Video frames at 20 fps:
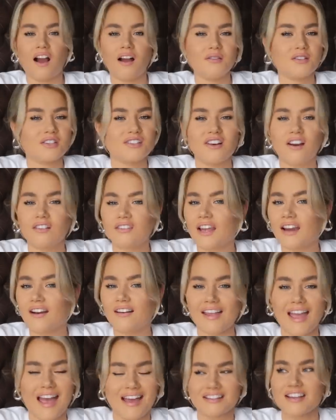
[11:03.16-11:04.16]
I'm just not there
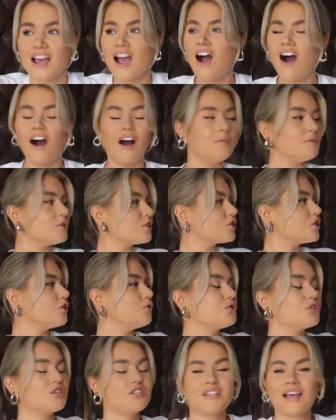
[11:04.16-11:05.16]
yet. I'm just
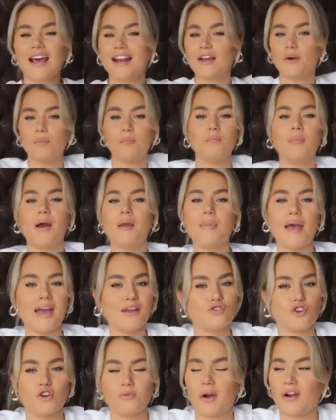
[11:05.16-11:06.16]
used to setting up in my
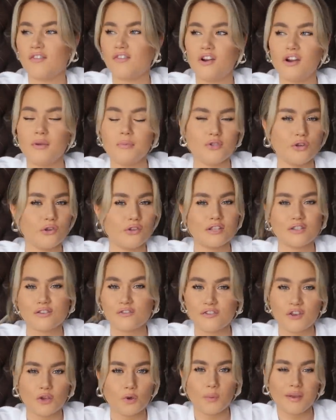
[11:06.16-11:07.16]
bedroom. I've only been doing this a
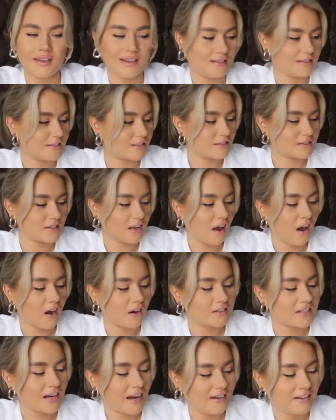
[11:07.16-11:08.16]
few weeks because of
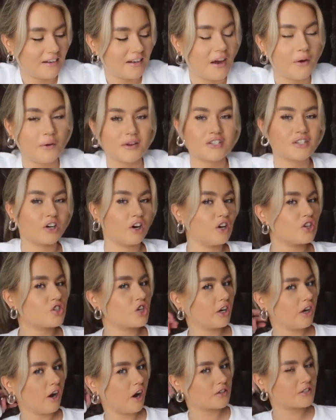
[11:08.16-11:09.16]
lockdown, you know. I started
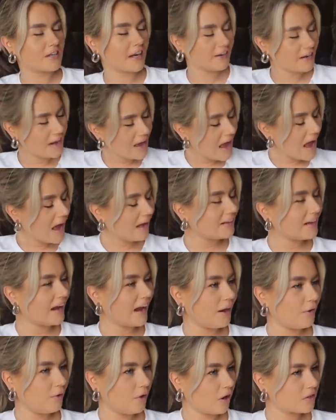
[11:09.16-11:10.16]
during lockdown and
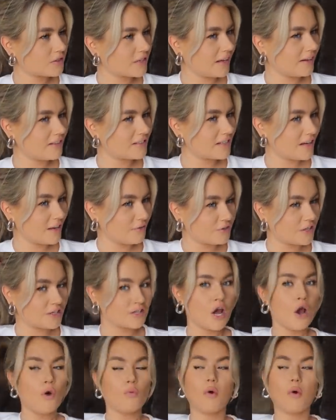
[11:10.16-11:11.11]
now lockdown has lifted.